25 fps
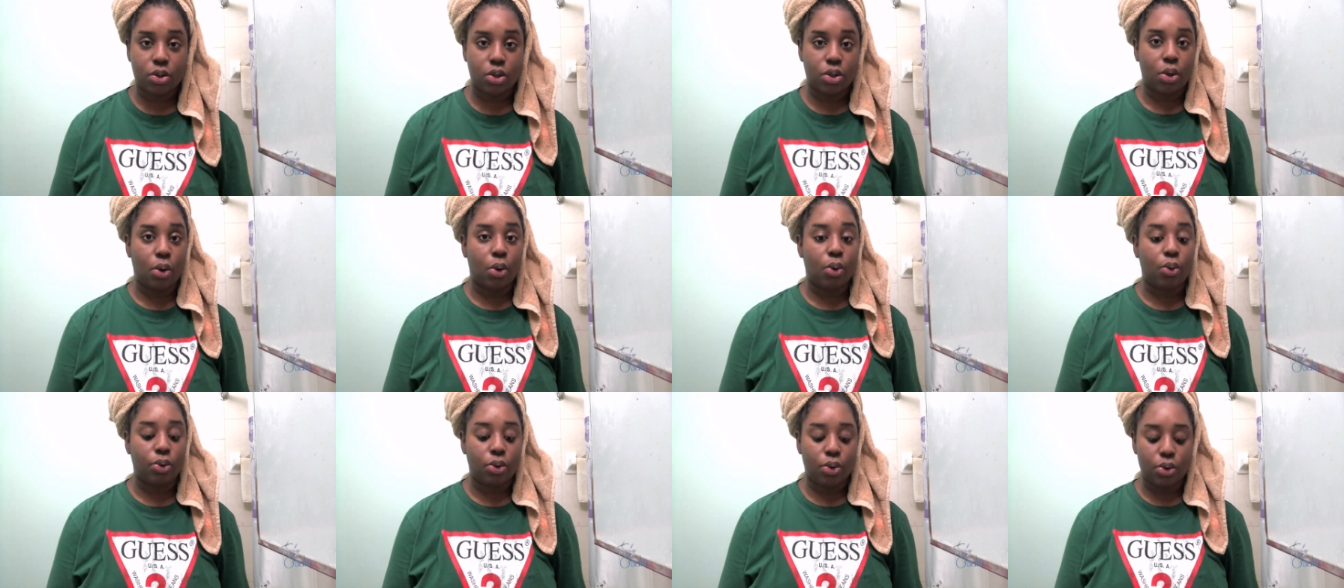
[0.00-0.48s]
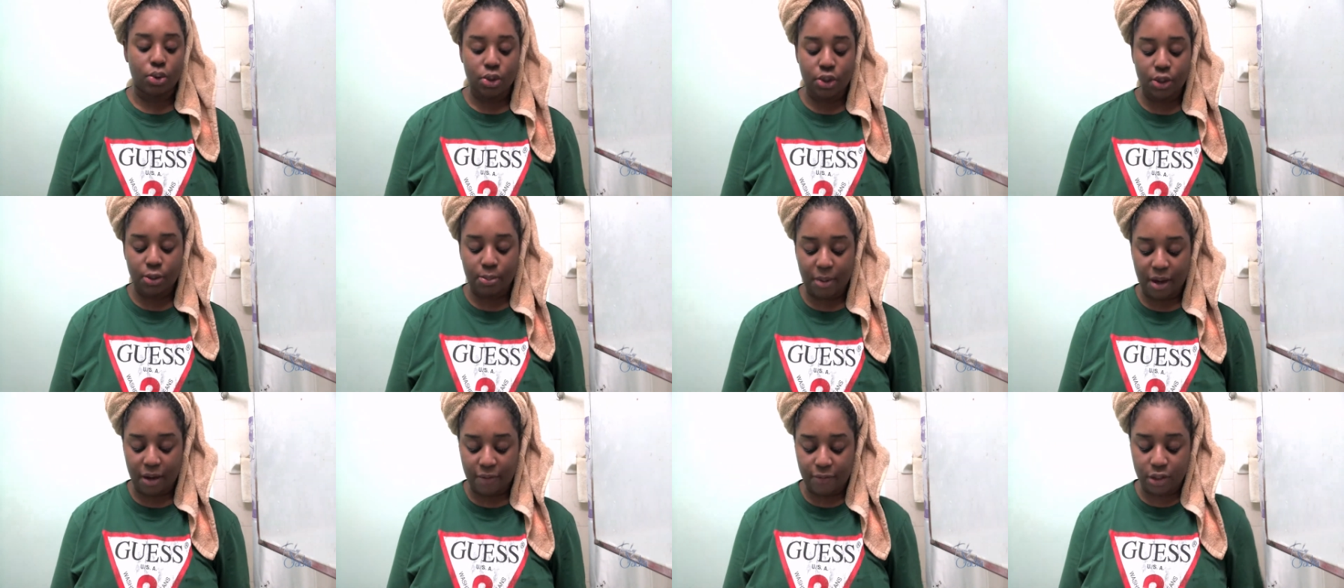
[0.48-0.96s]
So those are
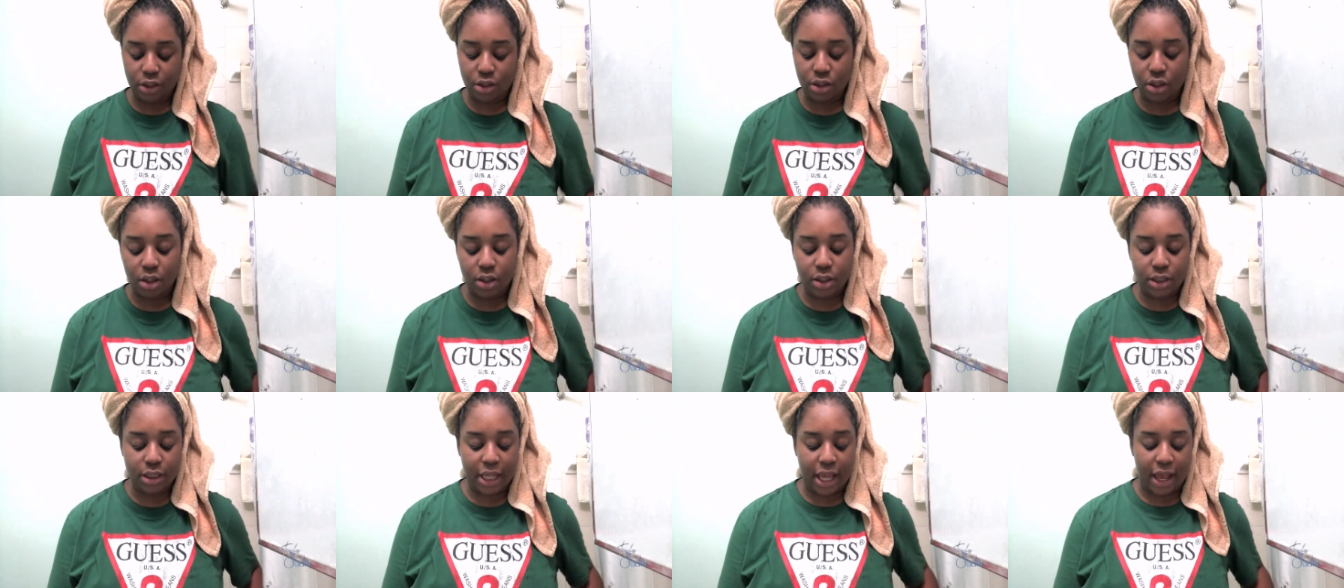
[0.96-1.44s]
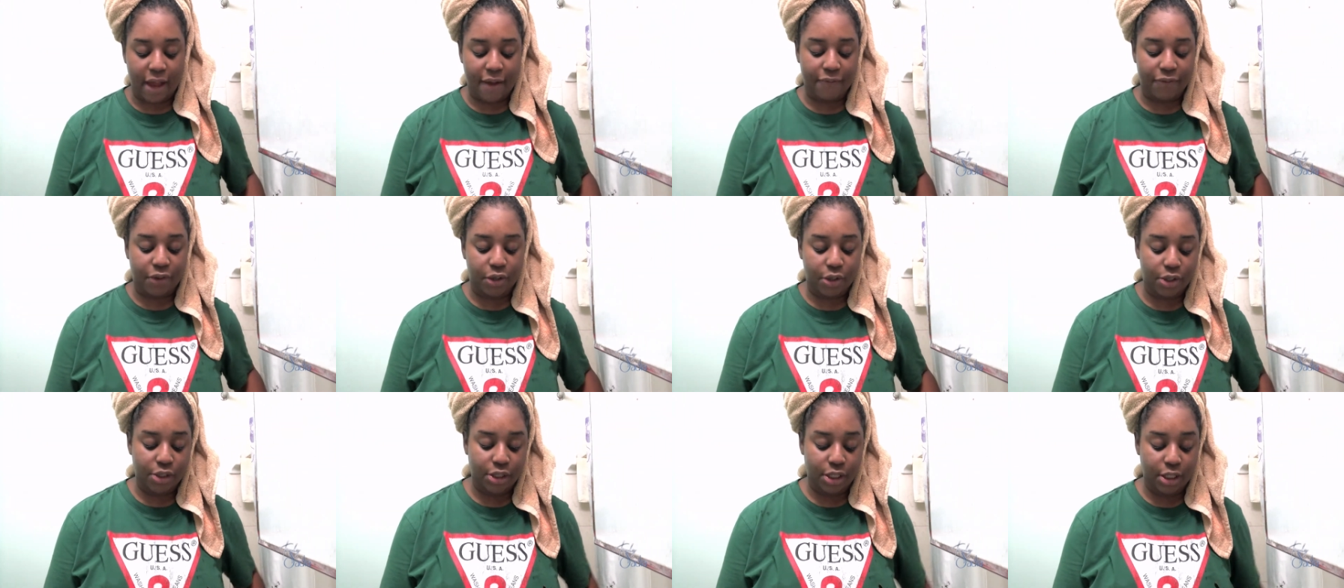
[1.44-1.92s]
my results
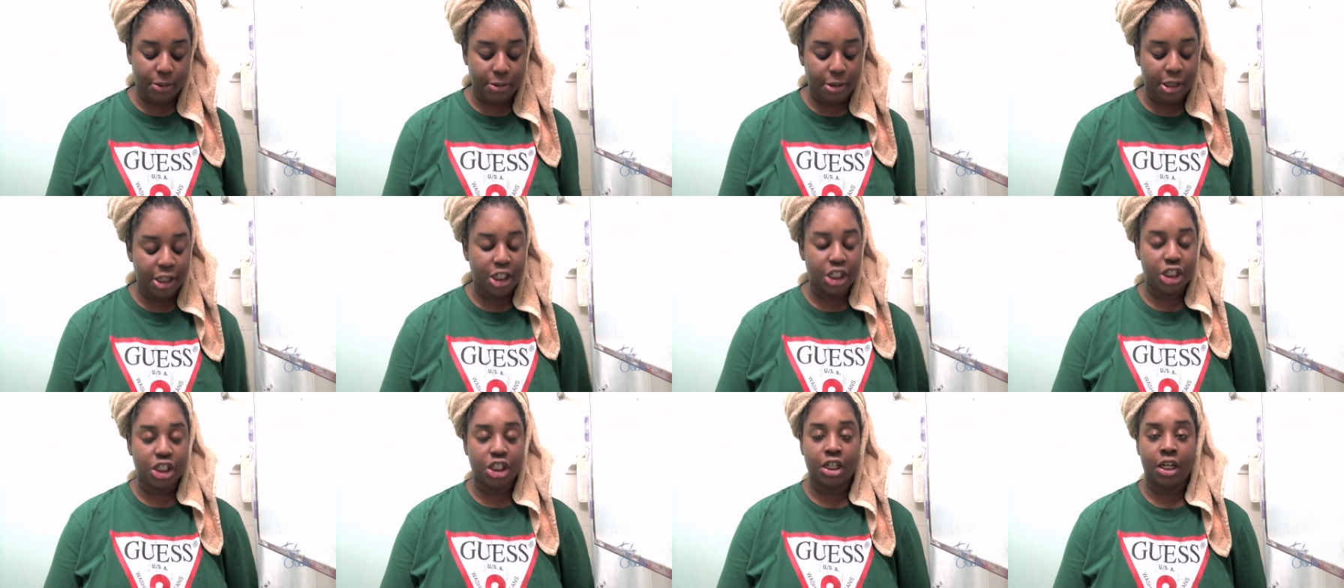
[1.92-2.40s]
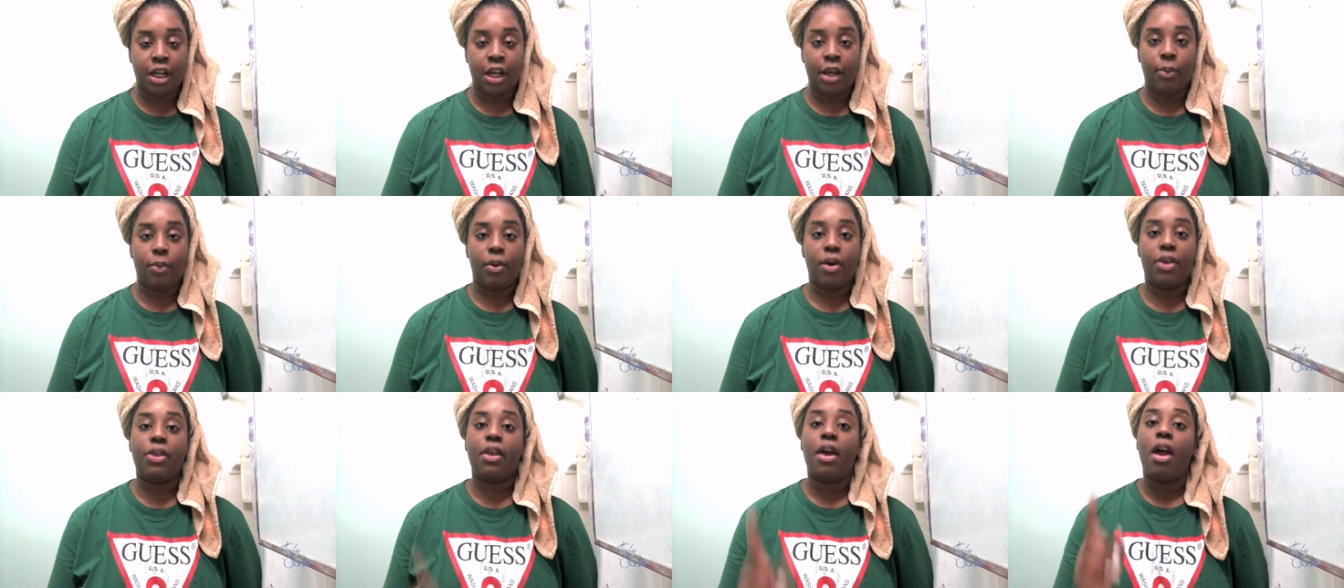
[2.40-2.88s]
after deep conditioning
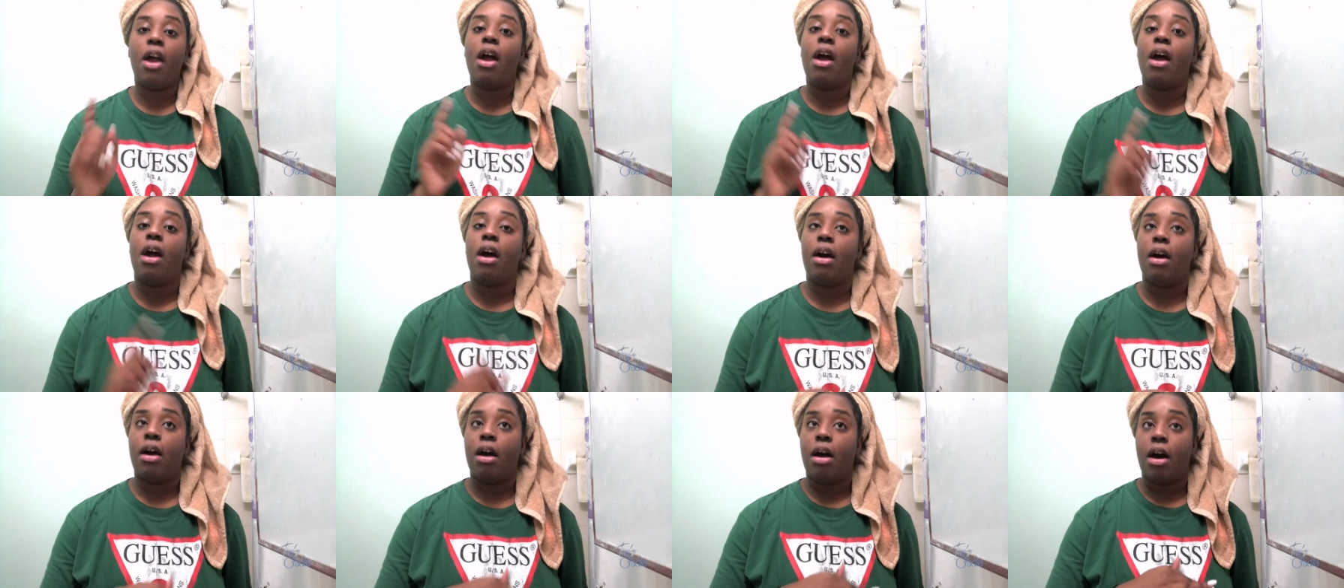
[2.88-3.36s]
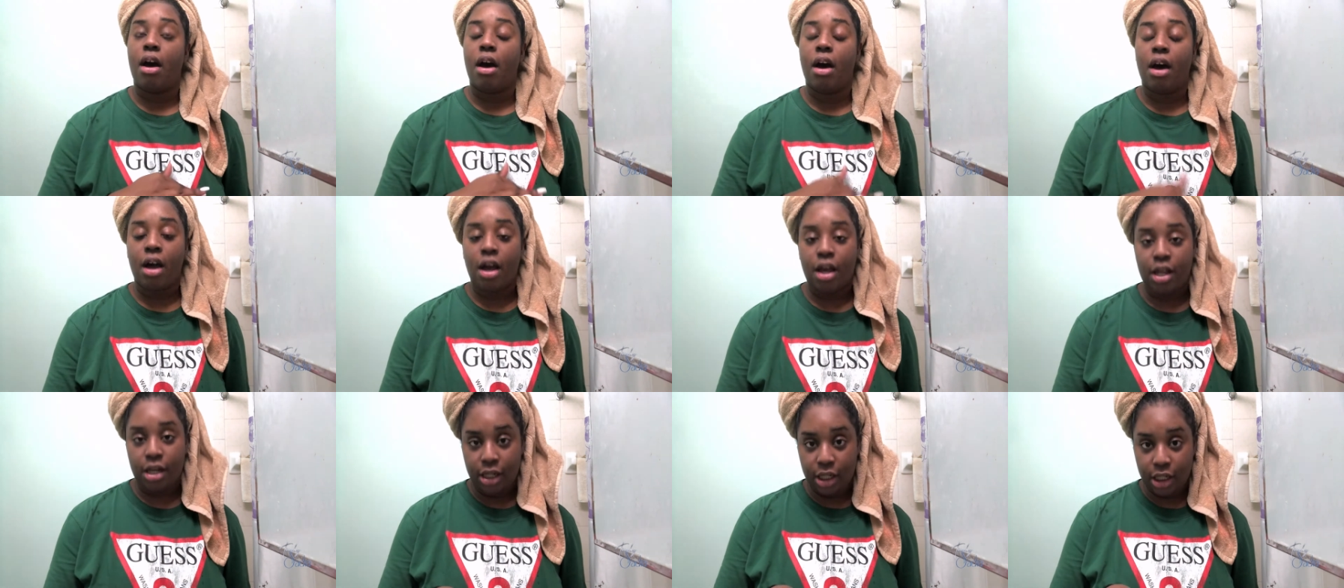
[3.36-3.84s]
with
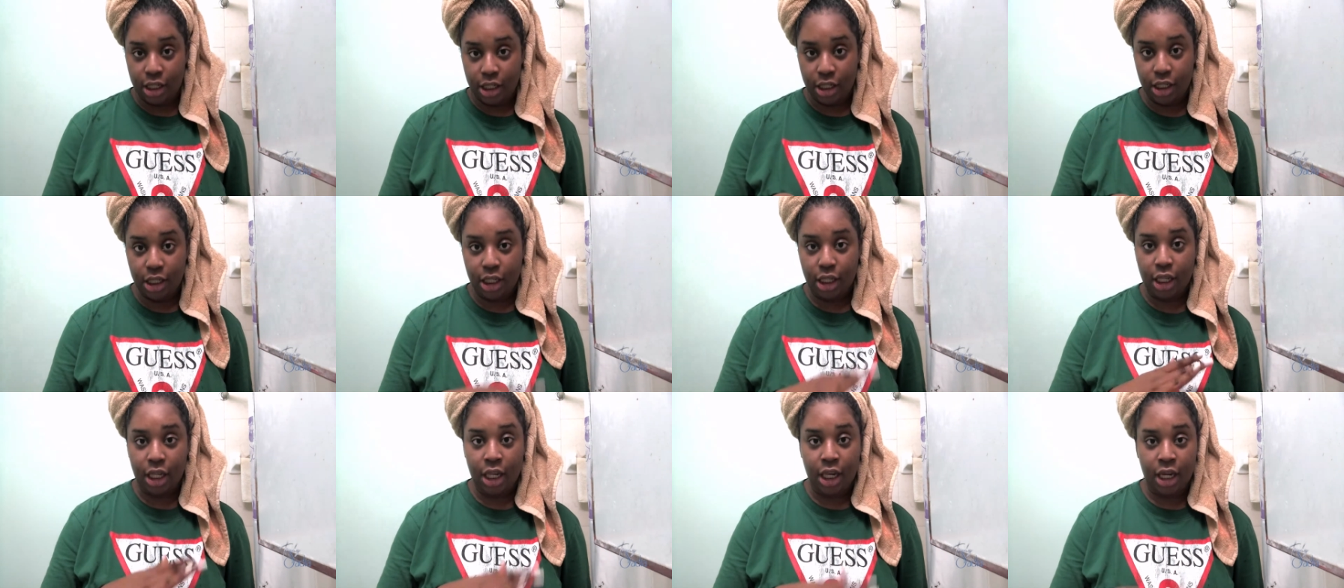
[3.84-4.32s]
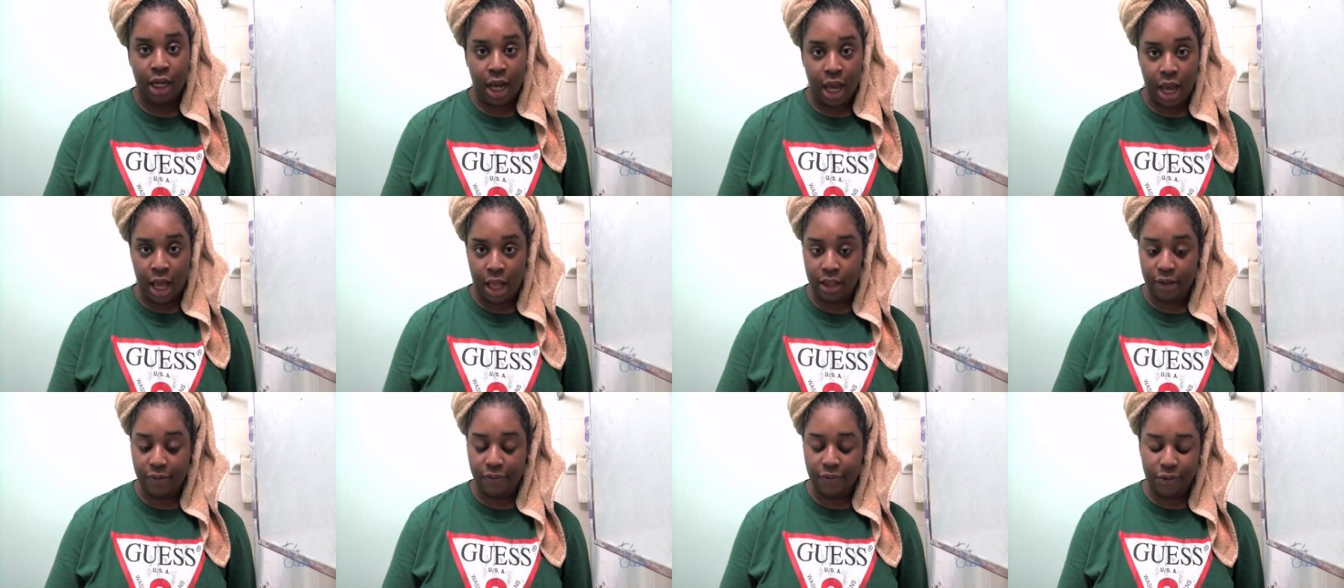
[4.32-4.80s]
honey and
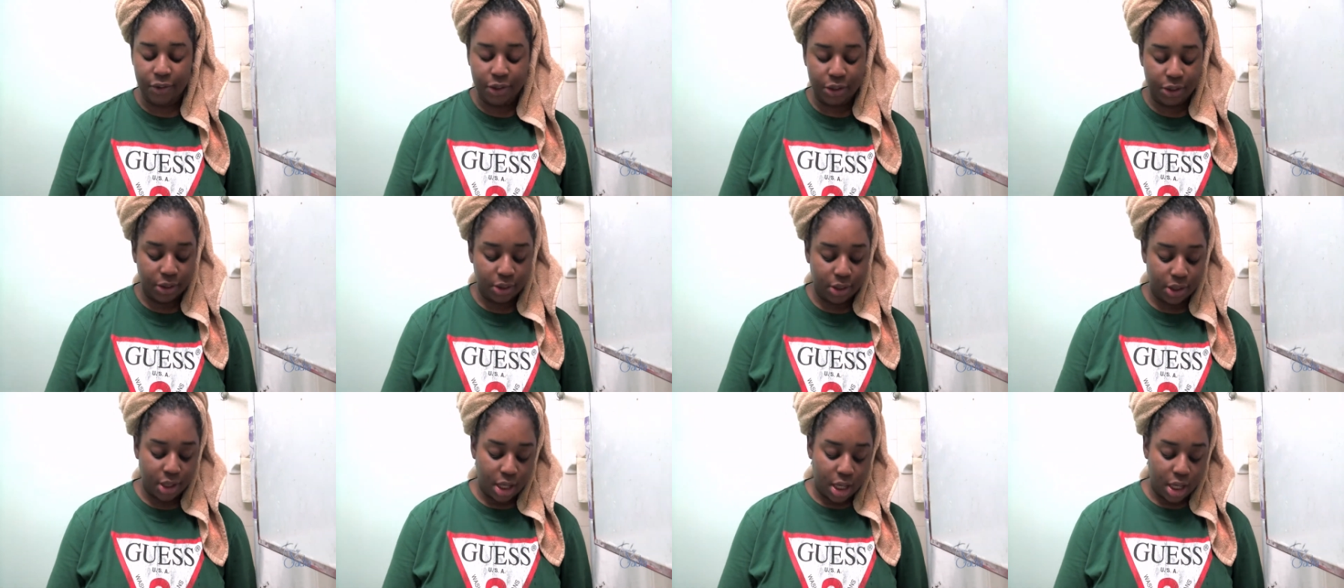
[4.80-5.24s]
olive oil.